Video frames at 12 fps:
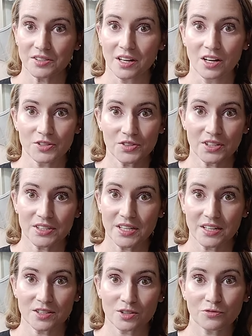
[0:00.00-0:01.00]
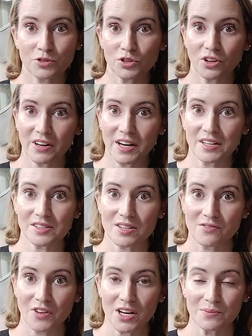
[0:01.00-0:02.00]
It also contains the ferulic acid
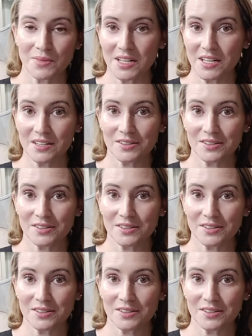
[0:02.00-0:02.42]
and vitamin E,